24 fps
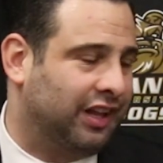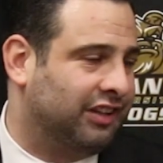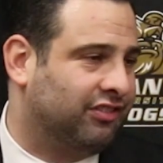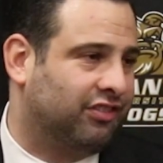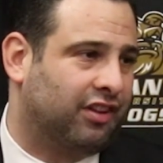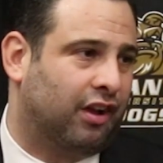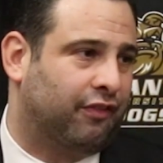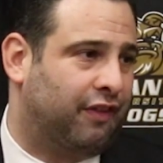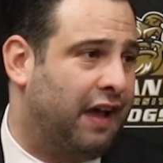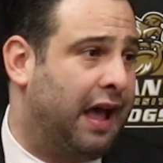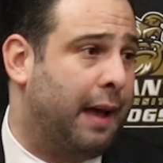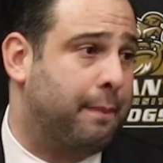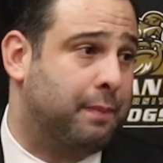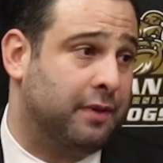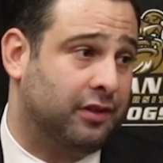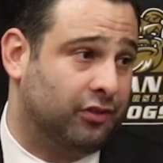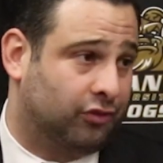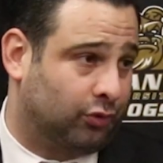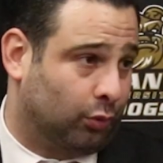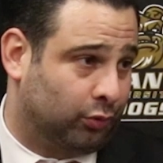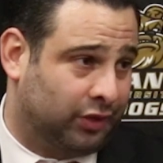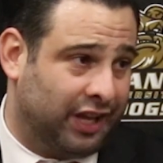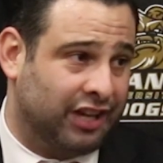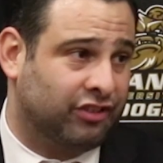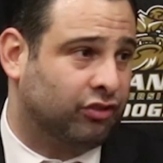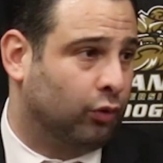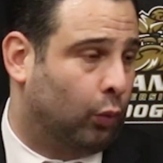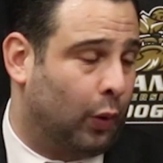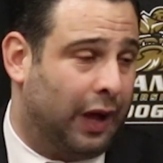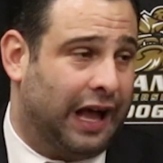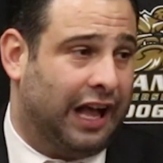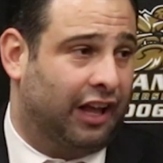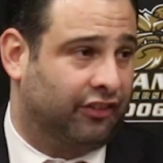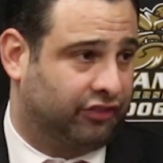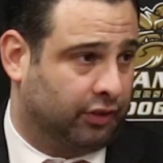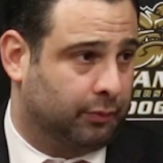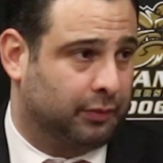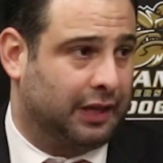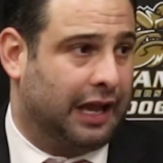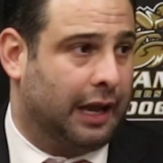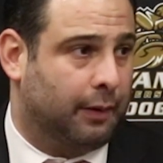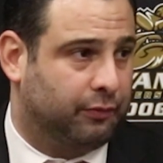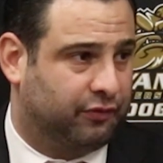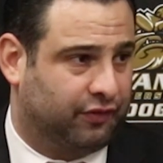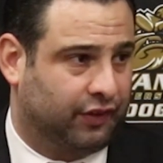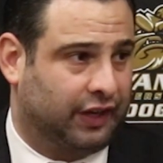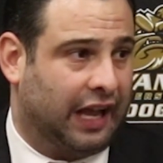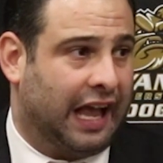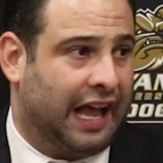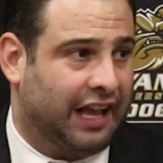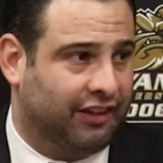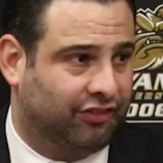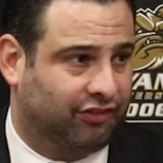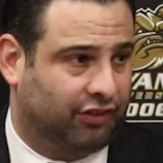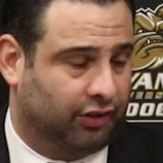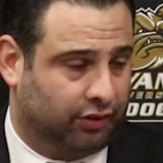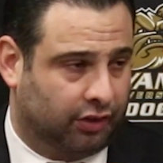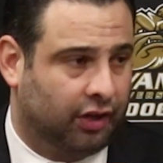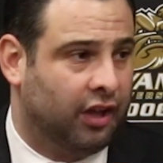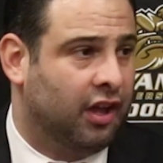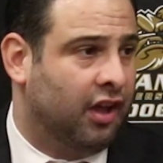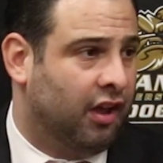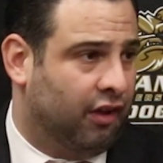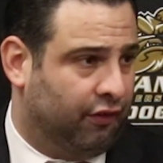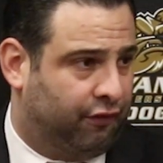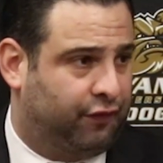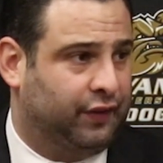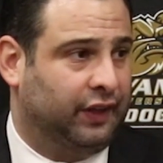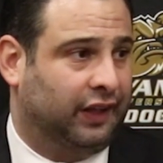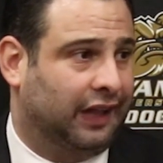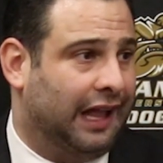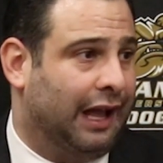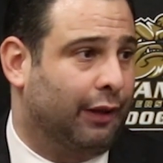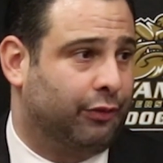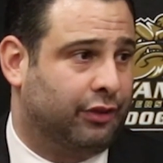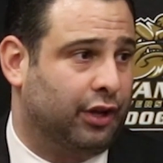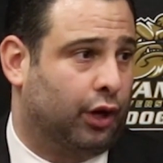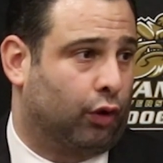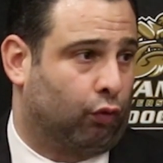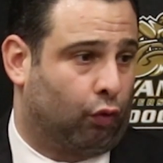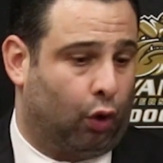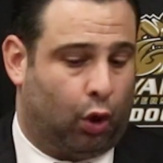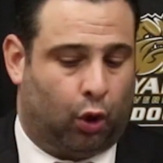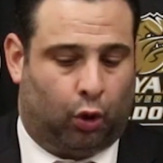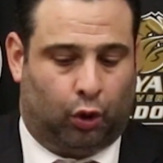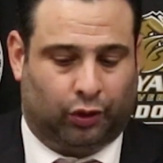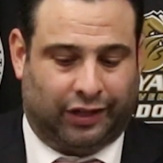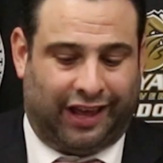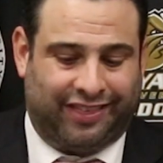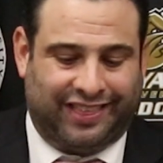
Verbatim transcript: That stuff happens. So it takes a while sometimes for guys to feel out their role.